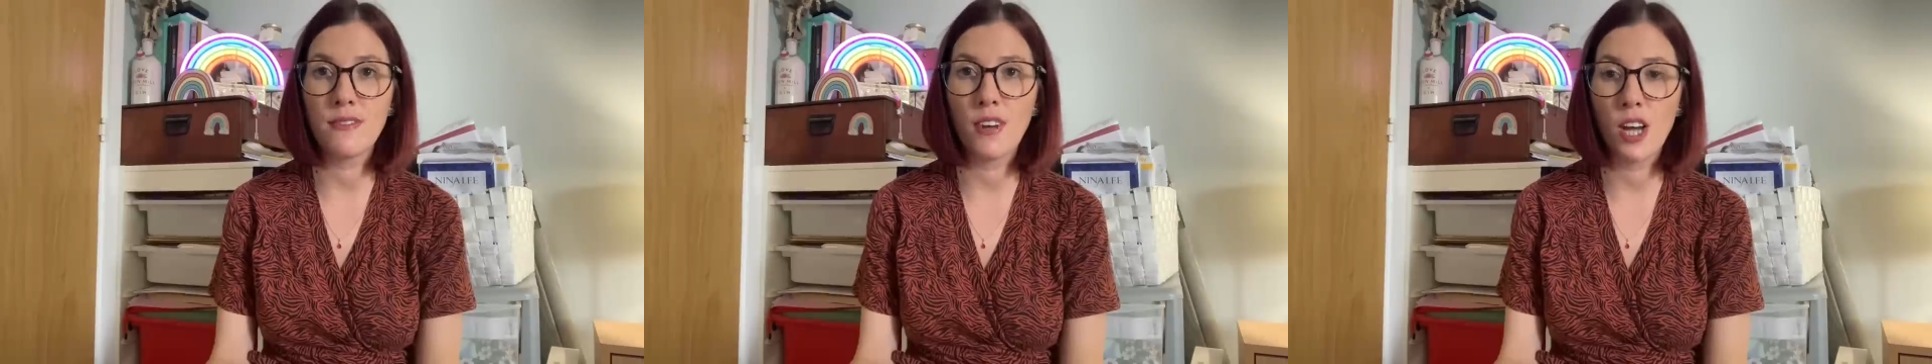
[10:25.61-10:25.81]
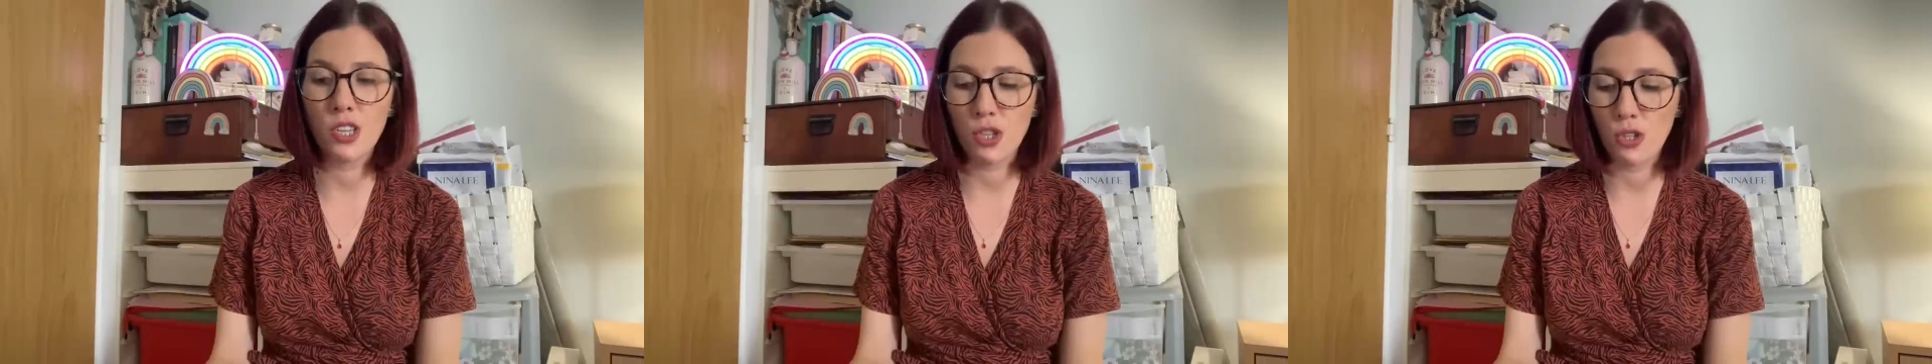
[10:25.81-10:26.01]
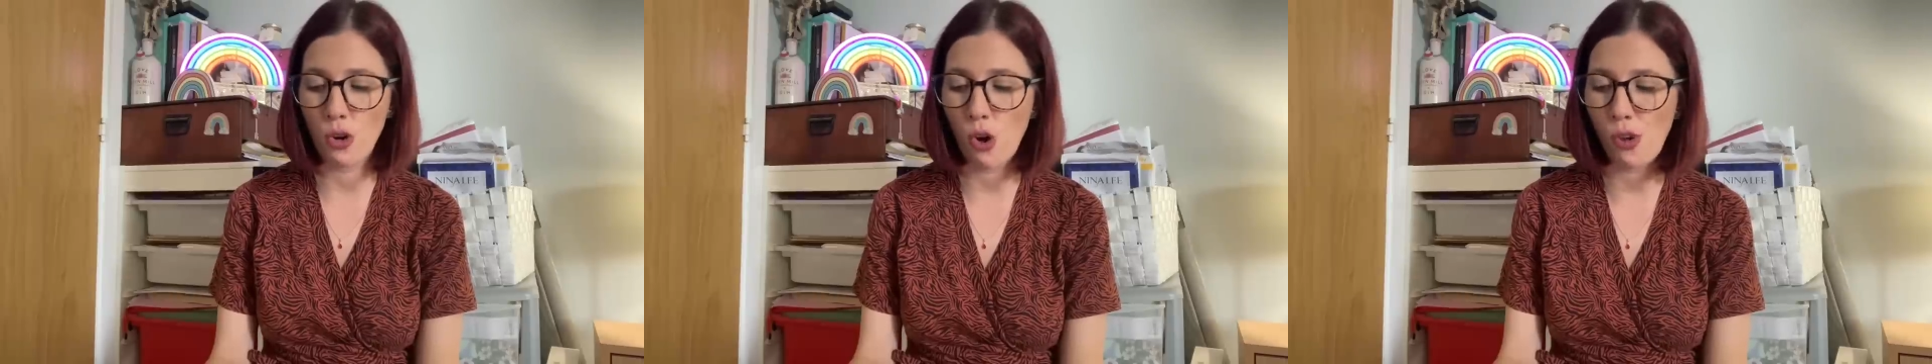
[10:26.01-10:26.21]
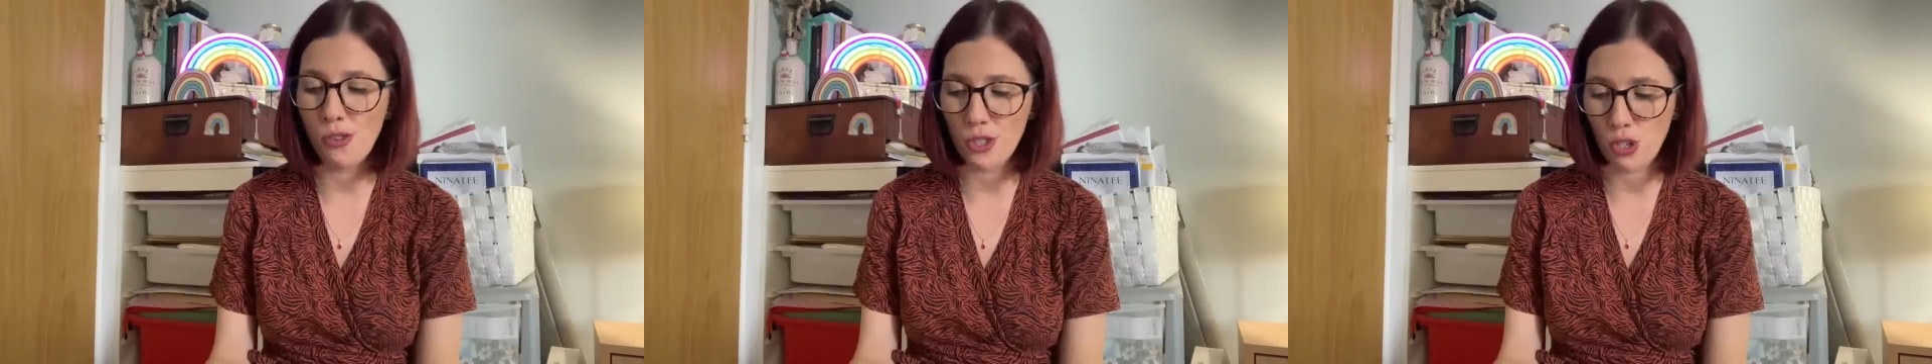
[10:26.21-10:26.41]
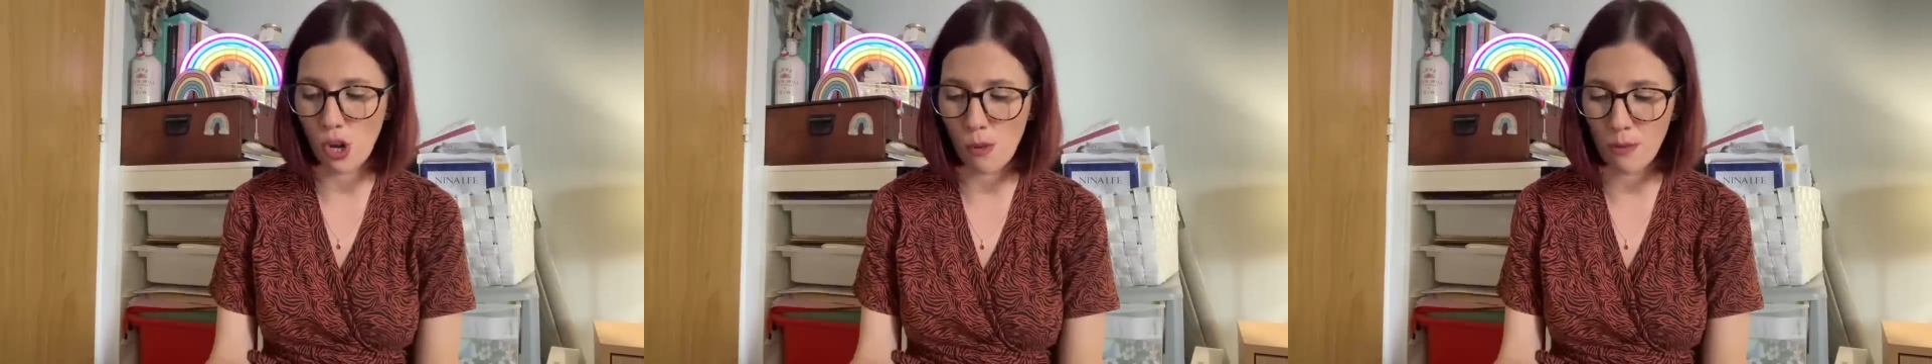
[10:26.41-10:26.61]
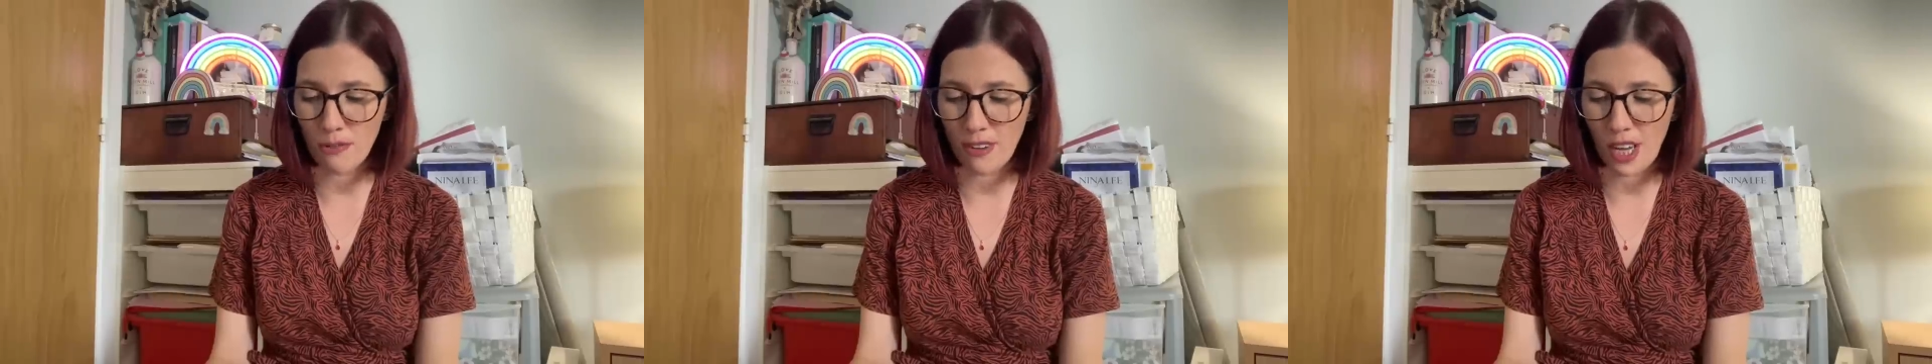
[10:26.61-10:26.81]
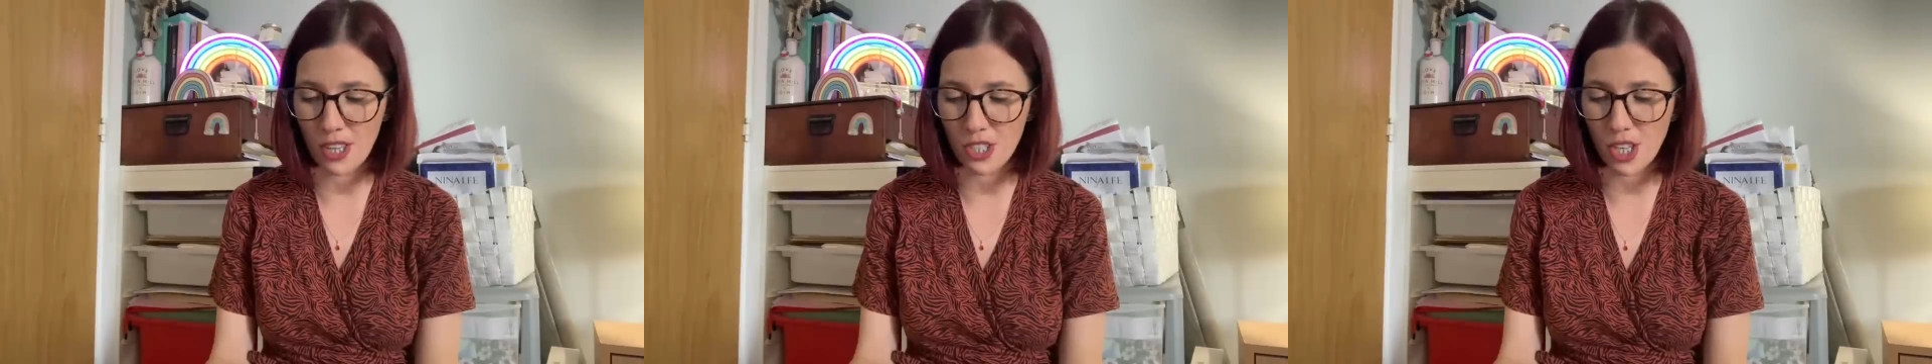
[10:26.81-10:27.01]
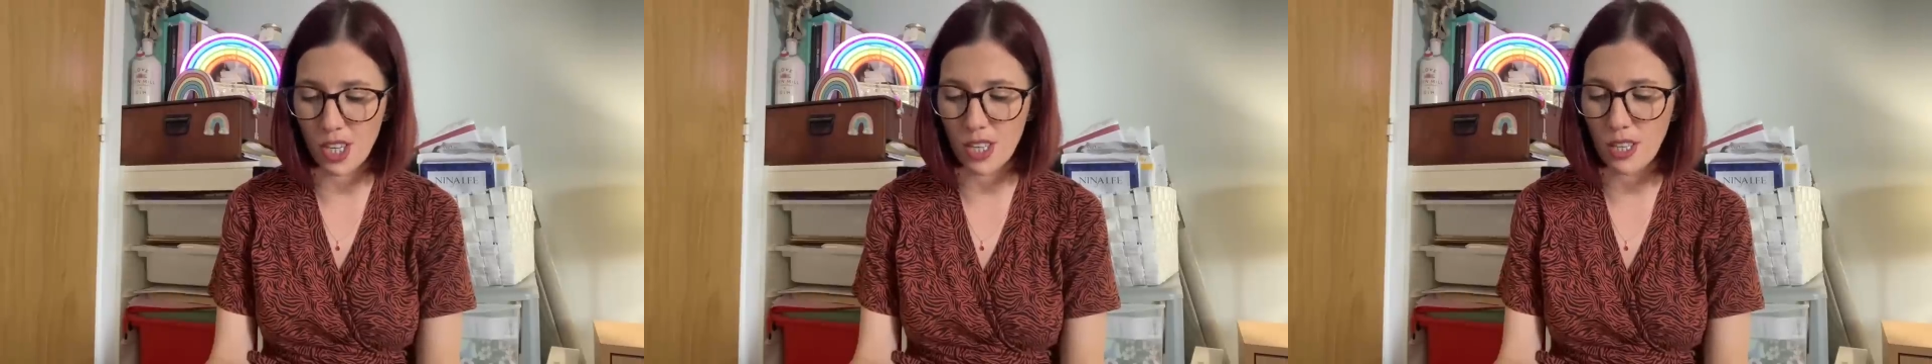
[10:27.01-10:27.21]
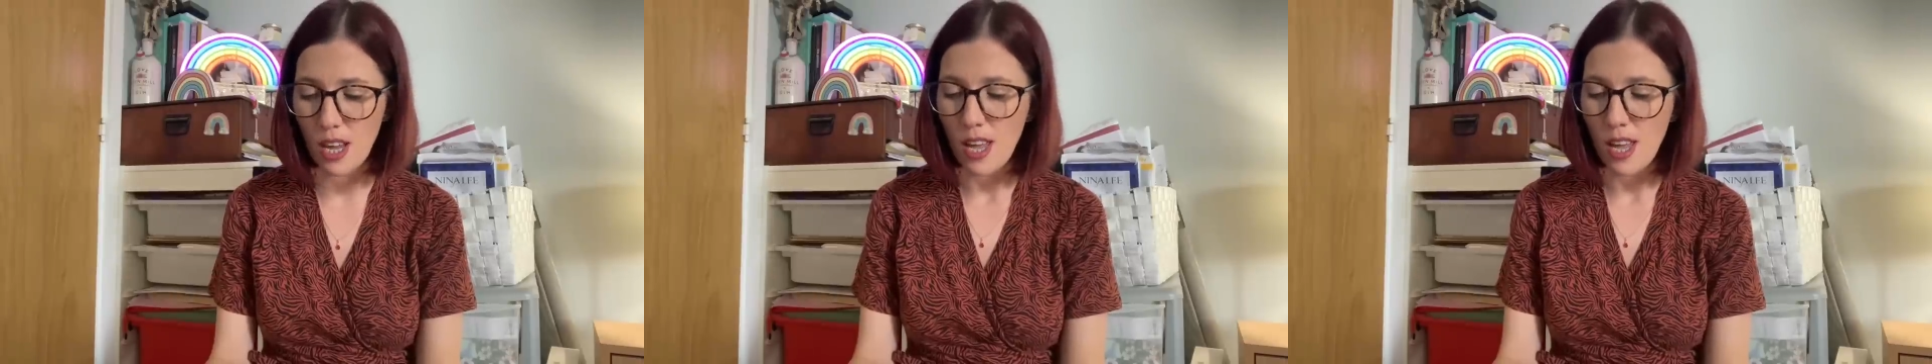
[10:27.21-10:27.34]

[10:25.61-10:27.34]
version or the top version,